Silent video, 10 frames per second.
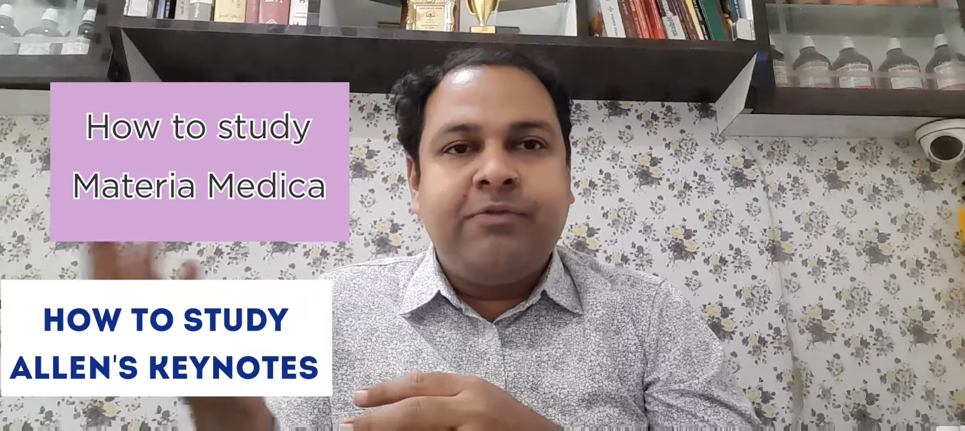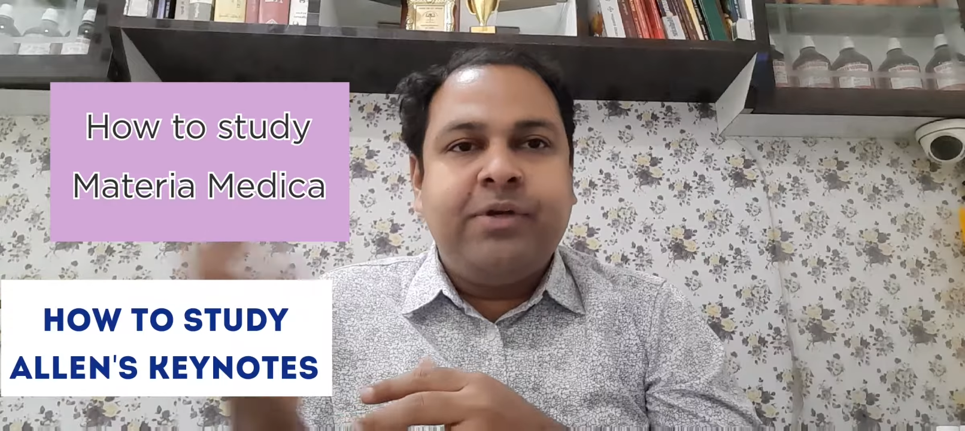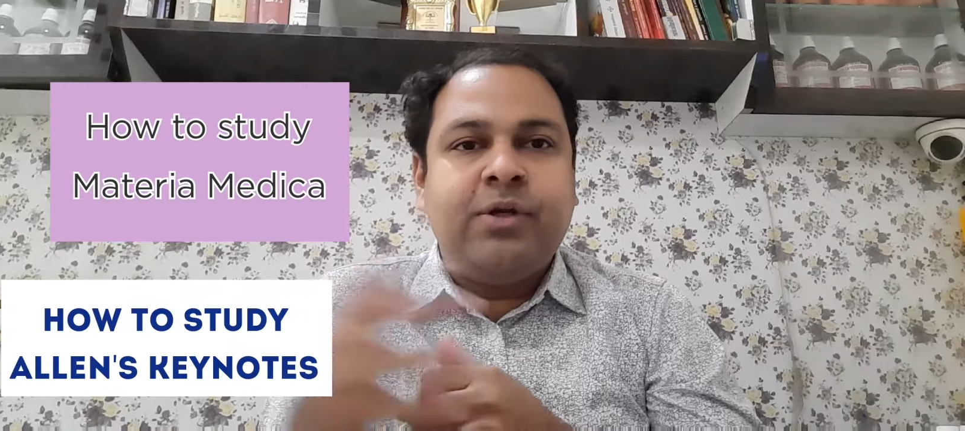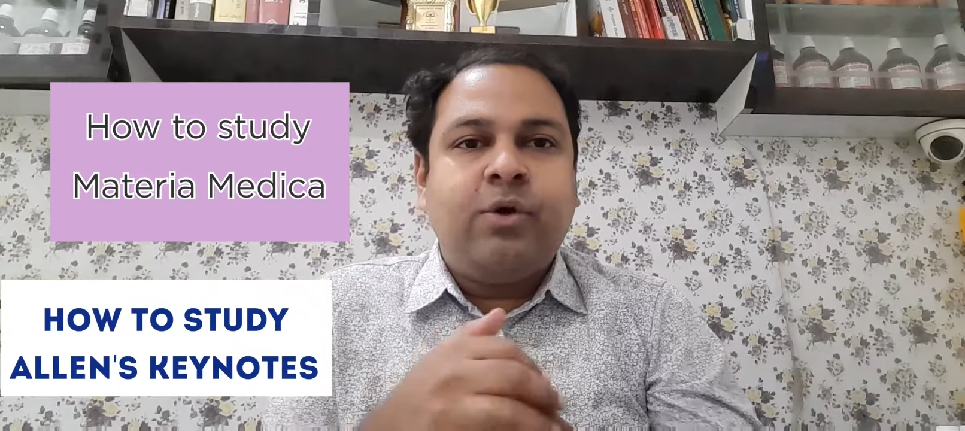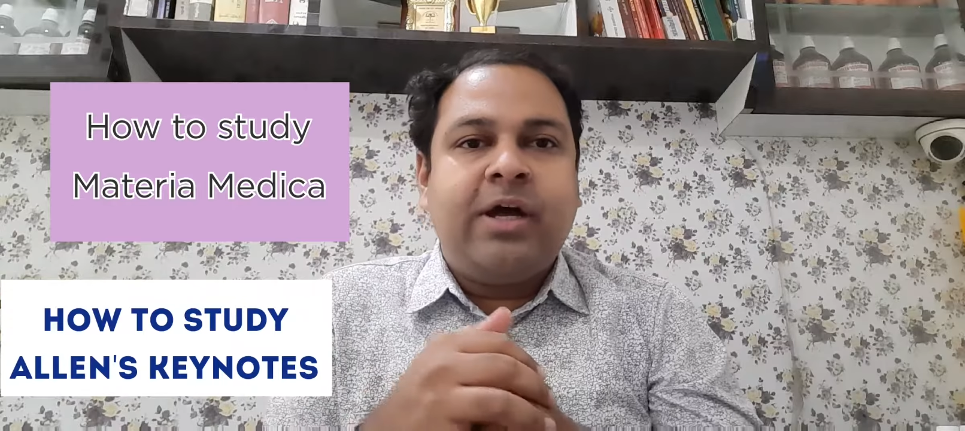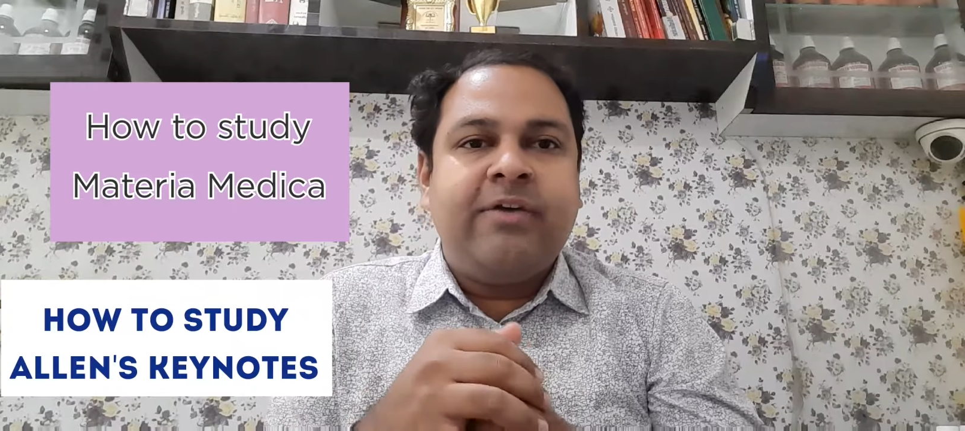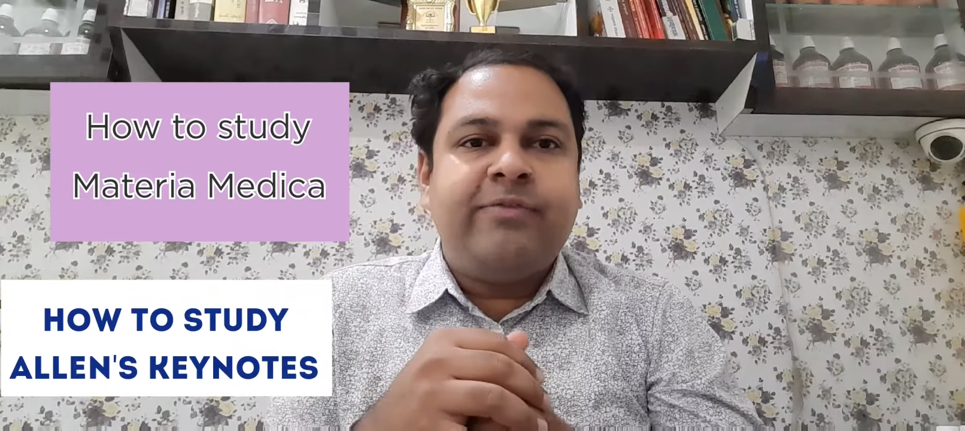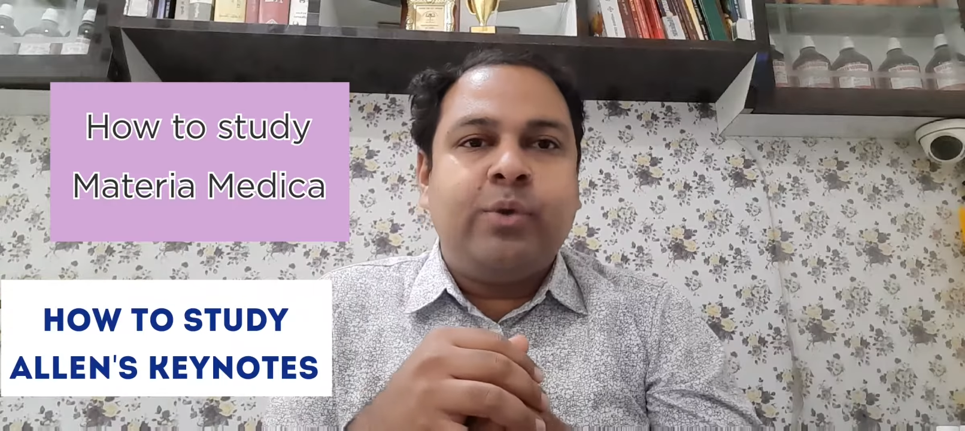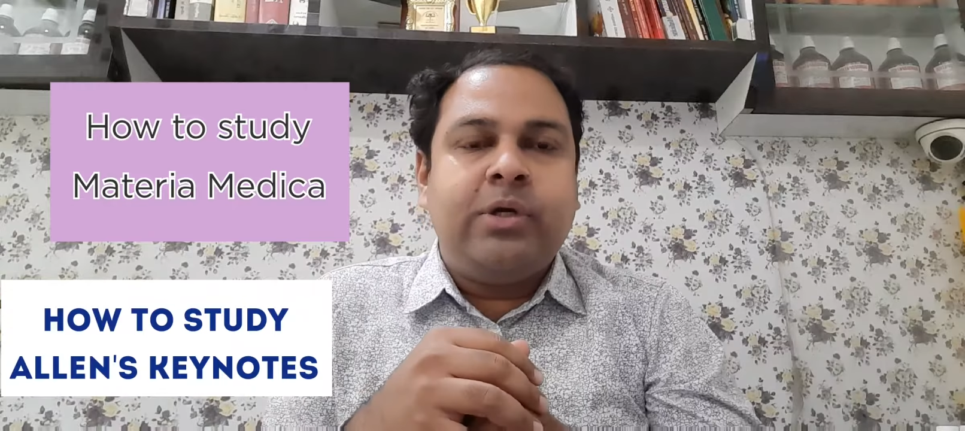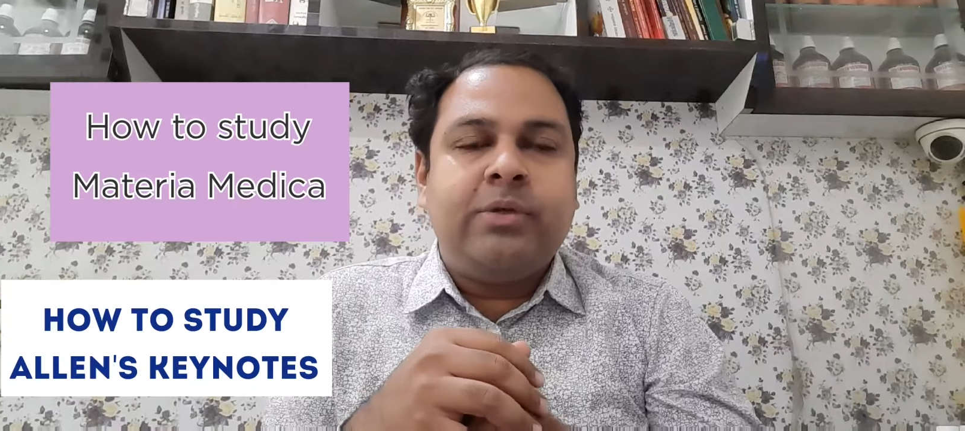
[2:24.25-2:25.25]
video, I have
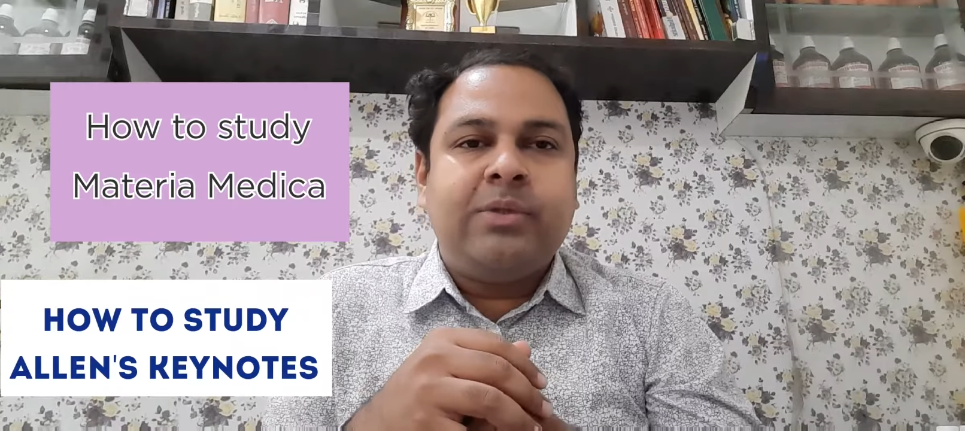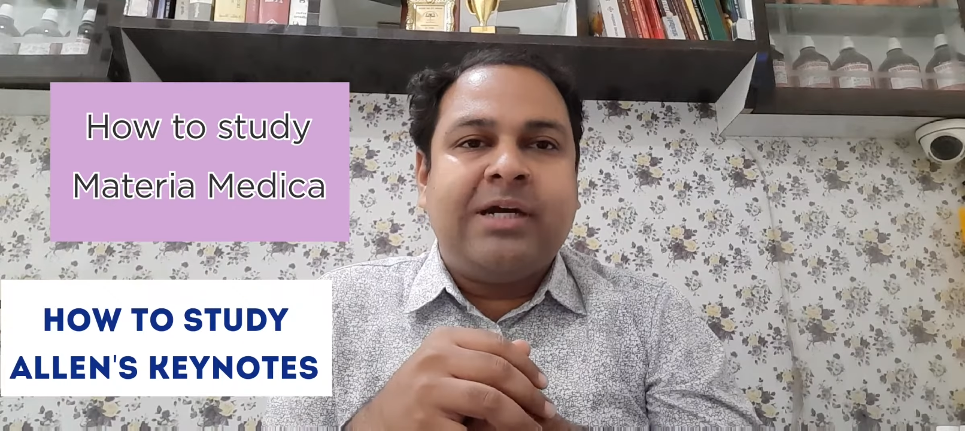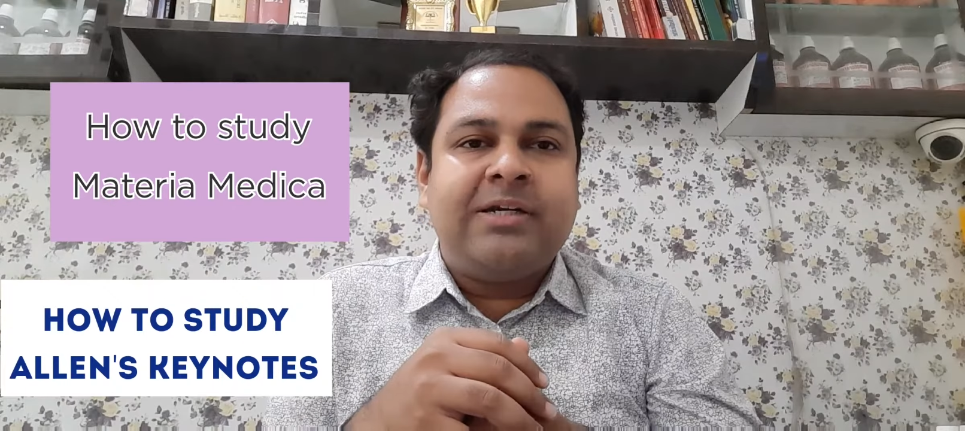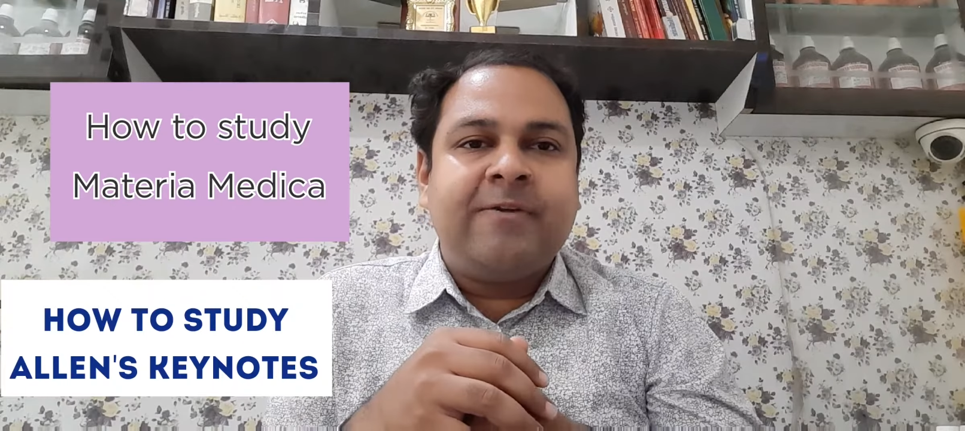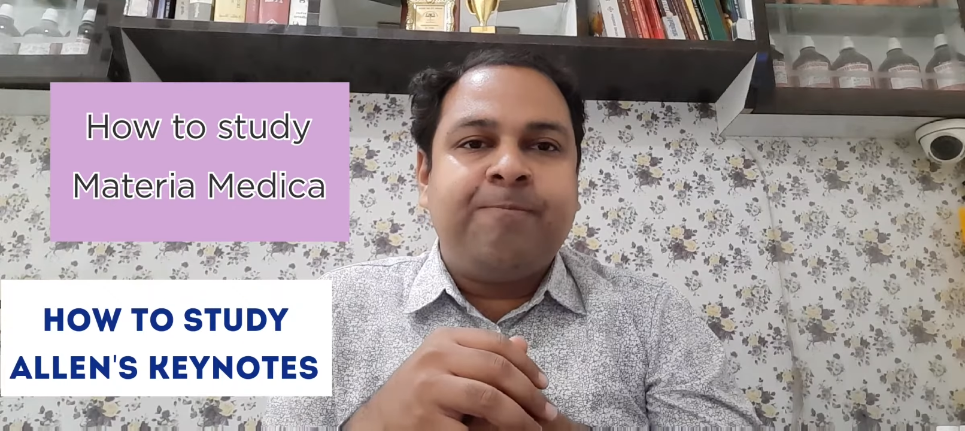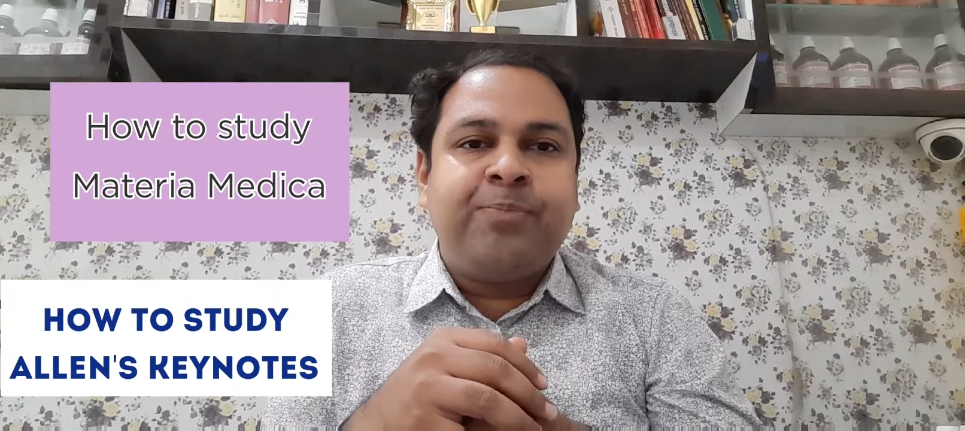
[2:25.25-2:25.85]
told you that